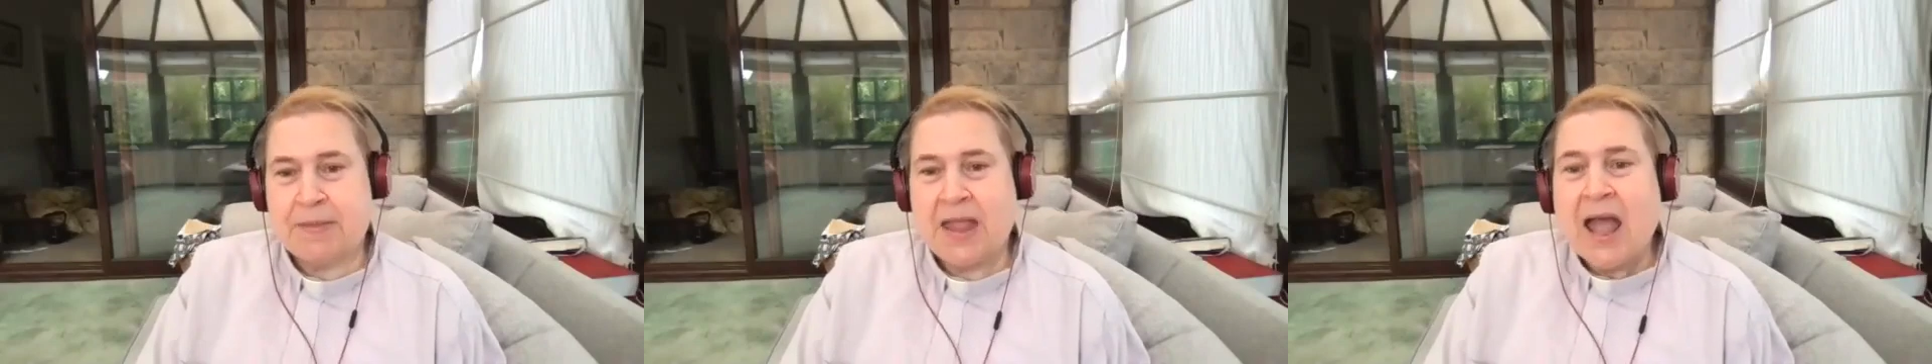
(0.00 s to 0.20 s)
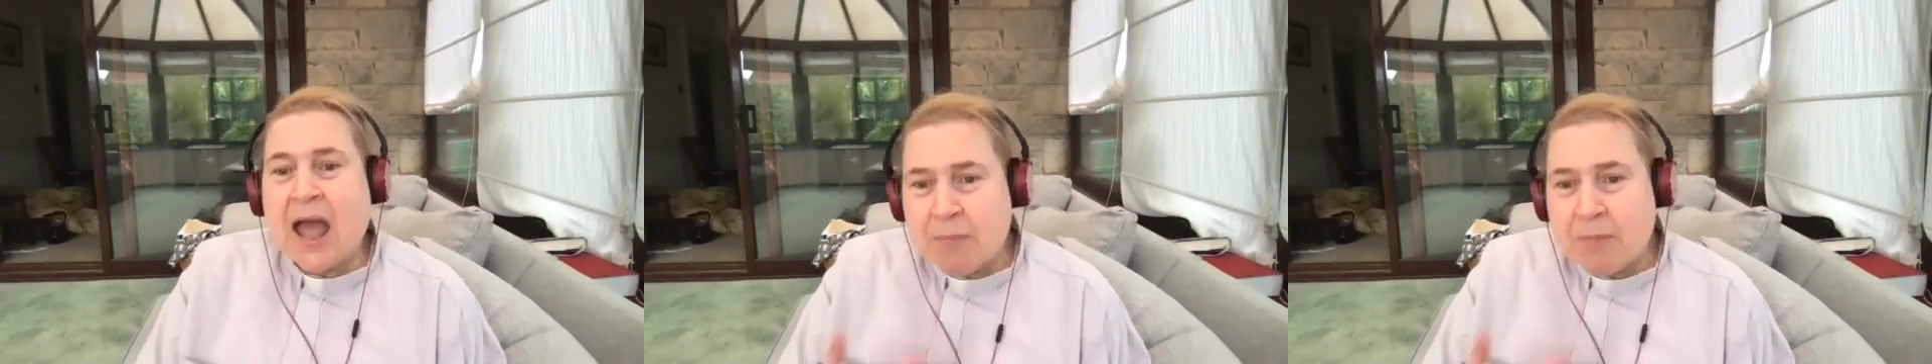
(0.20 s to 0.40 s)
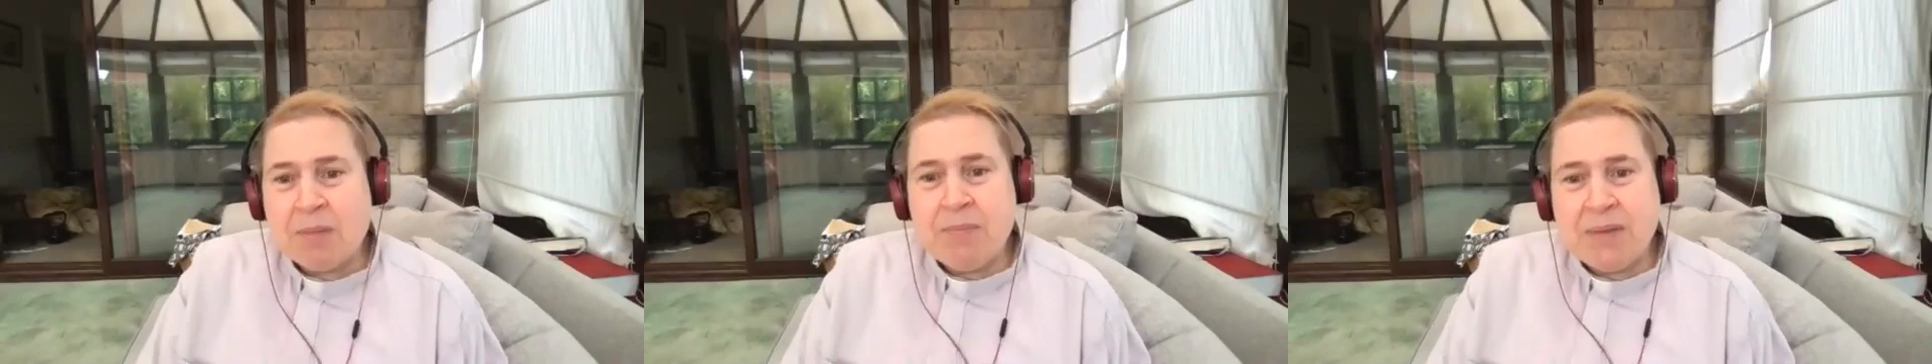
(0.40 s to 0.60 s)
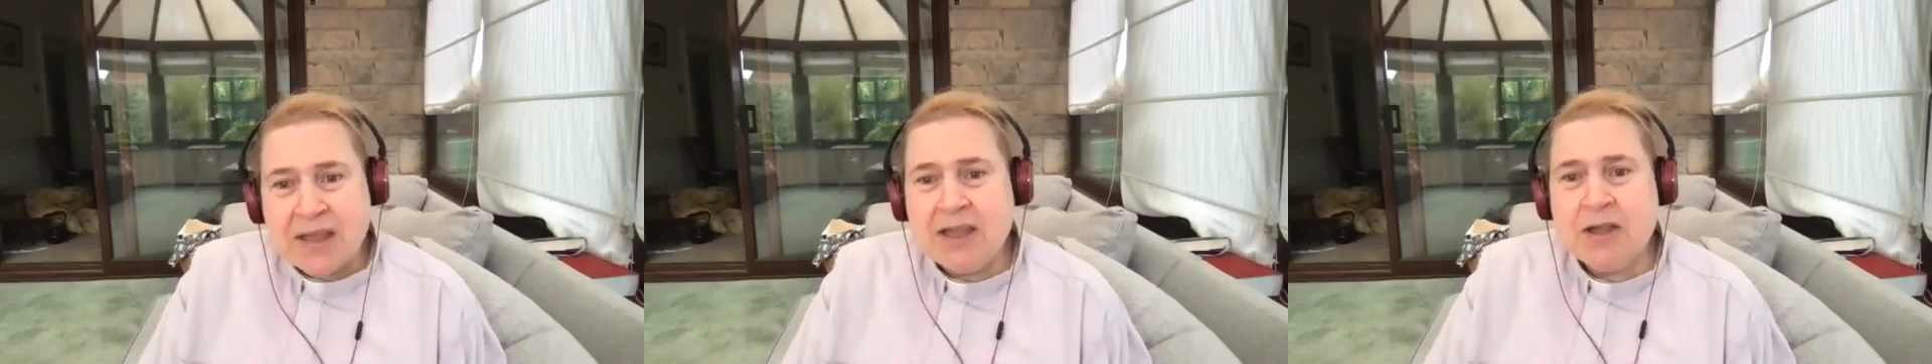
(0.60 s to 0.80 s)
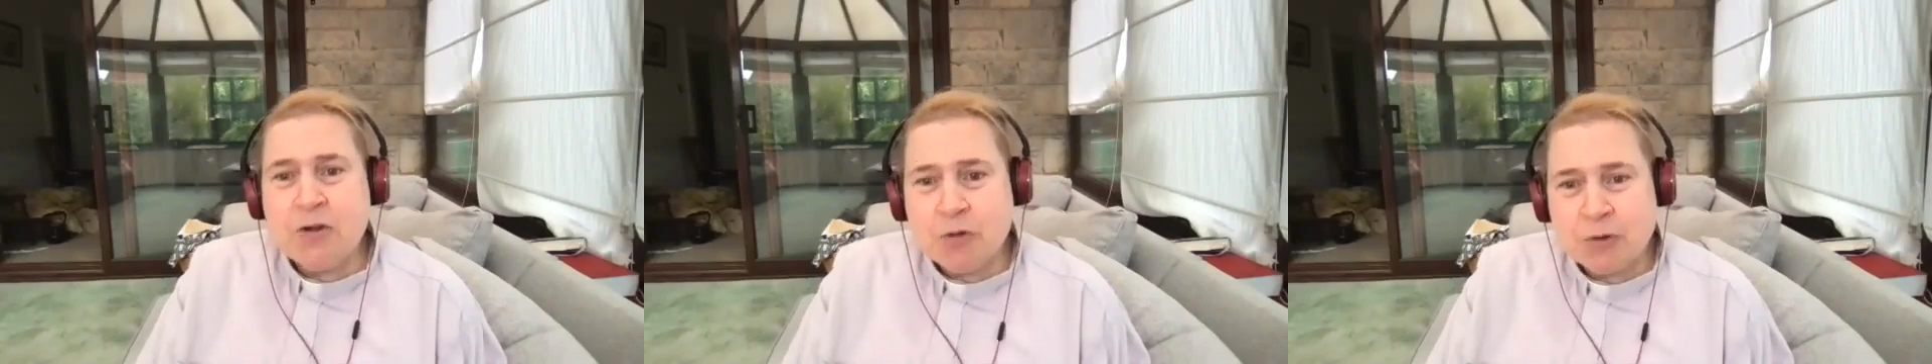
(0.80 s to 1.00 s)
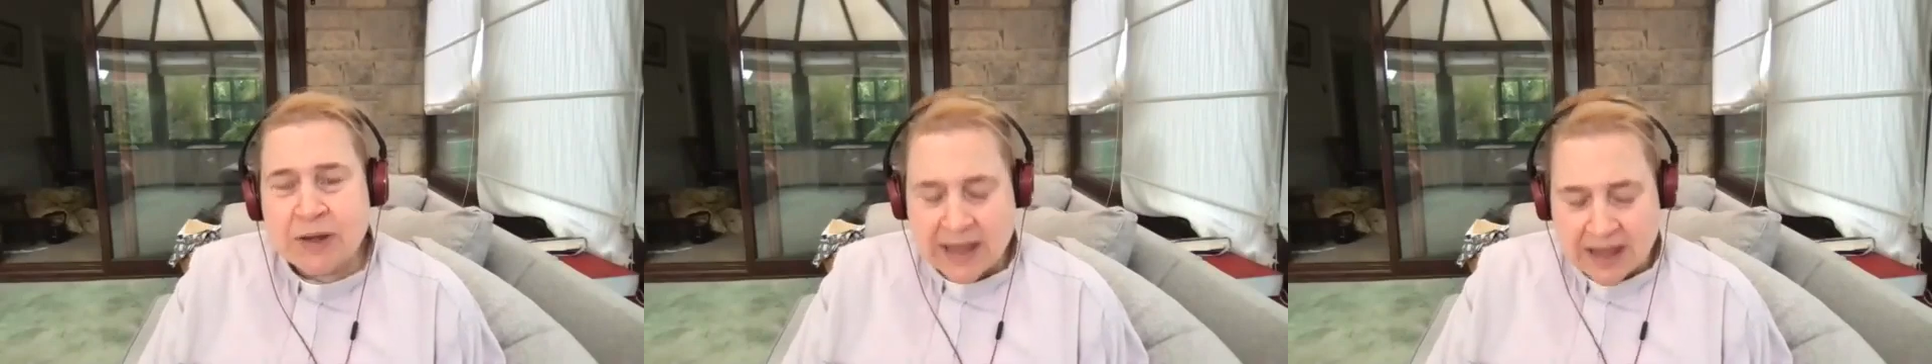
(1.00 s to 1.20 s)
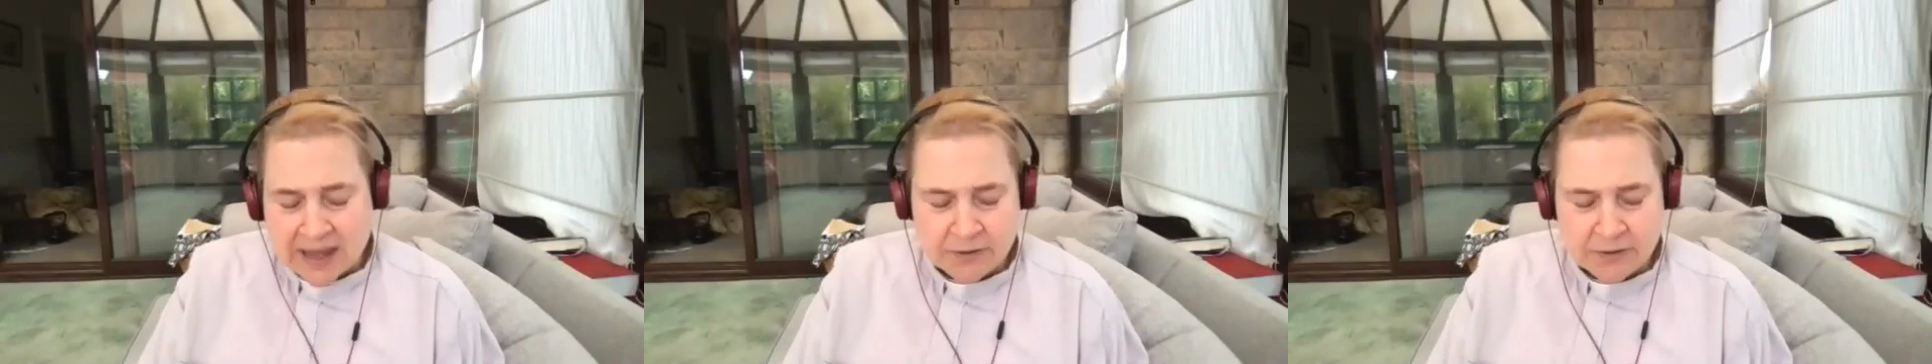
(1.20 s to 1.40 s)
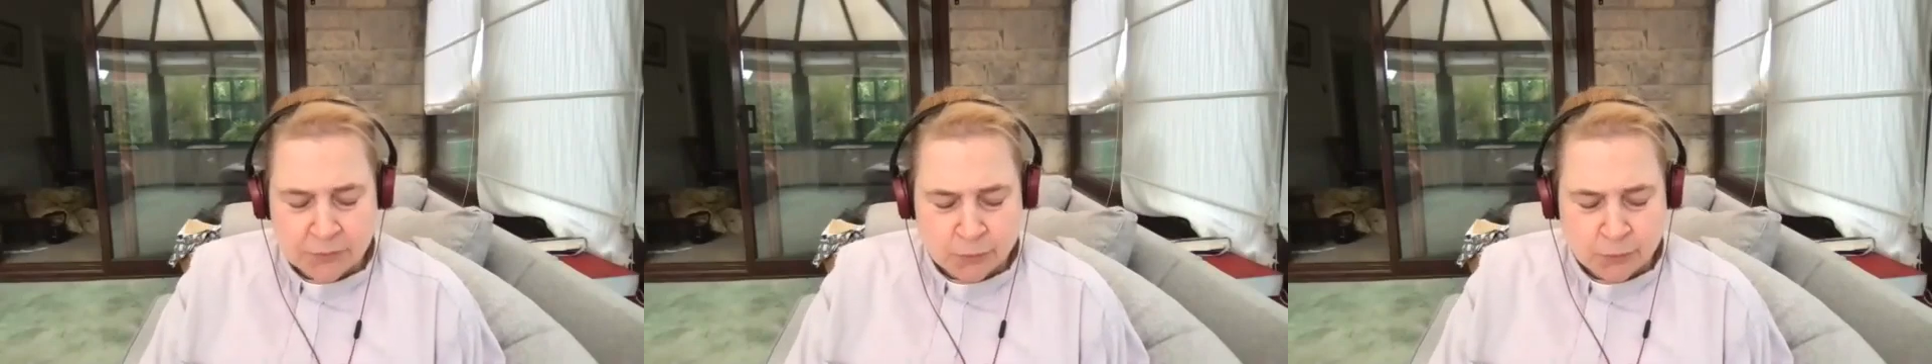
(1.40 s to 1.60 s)
And by being
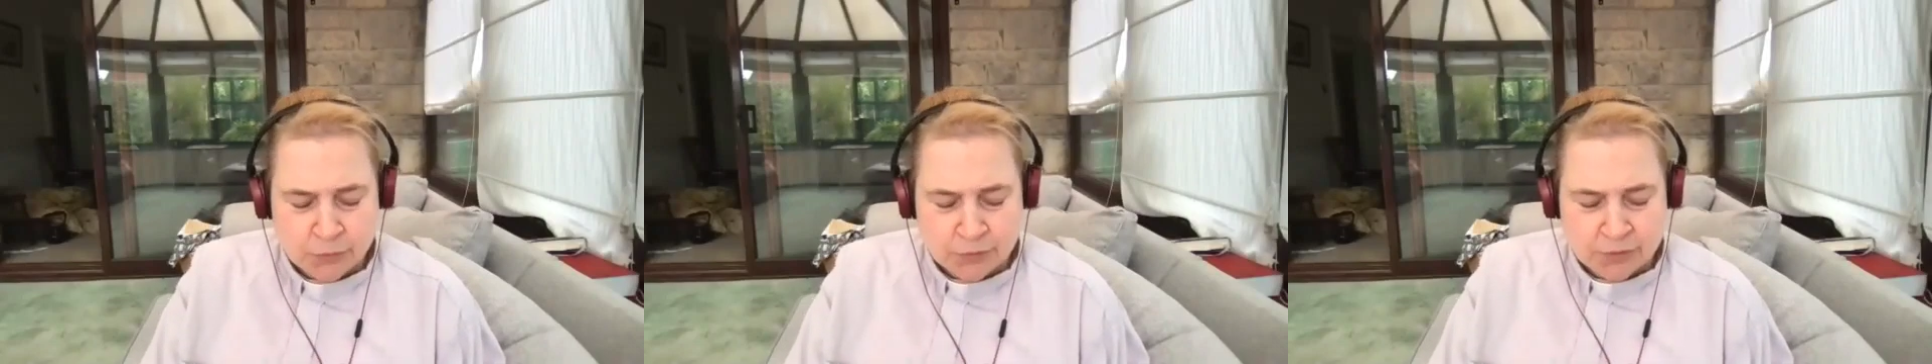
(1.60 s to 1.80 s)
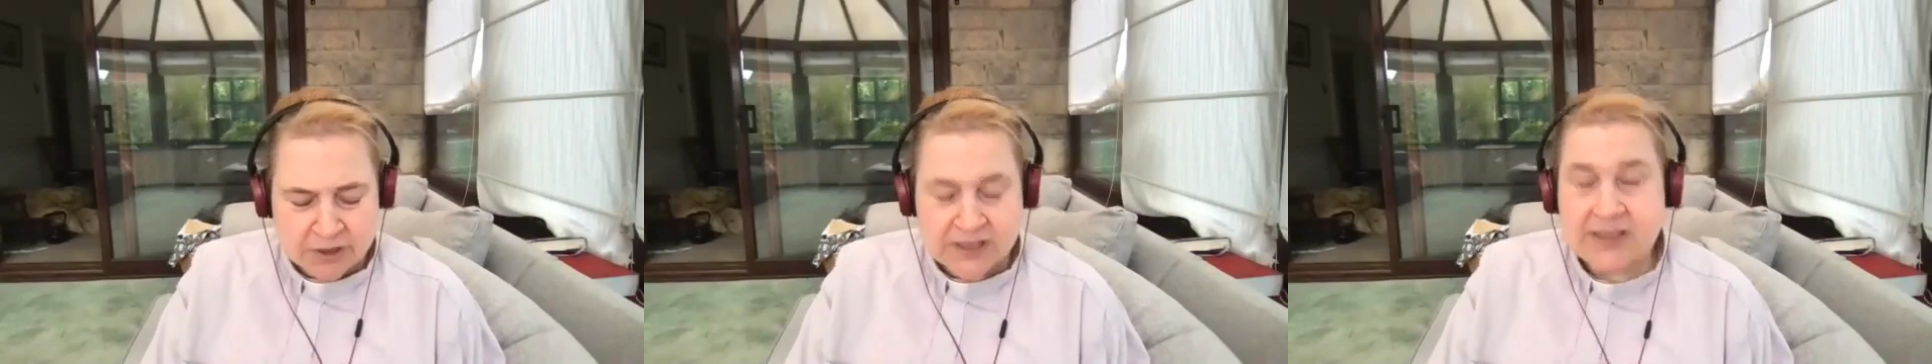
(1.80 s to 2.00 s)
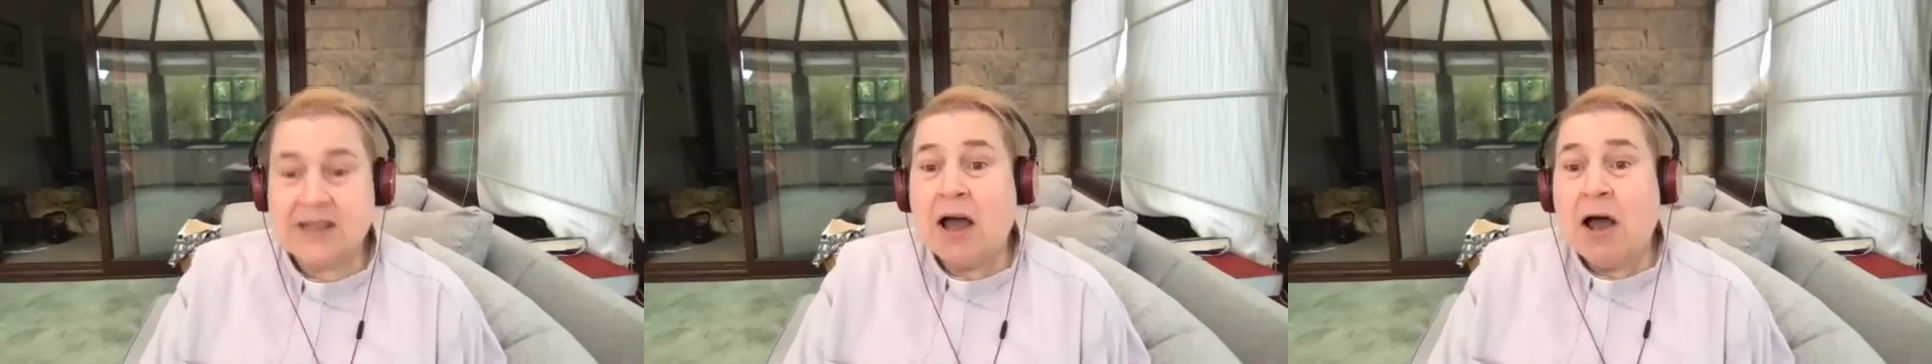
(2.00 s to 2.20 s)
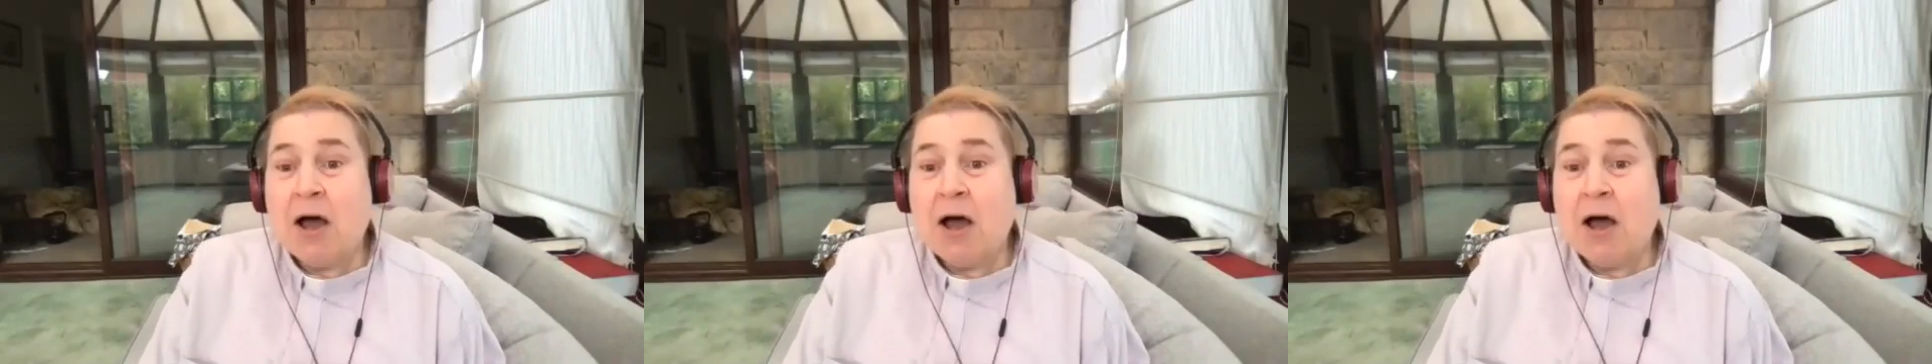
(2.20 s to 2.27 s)
created works,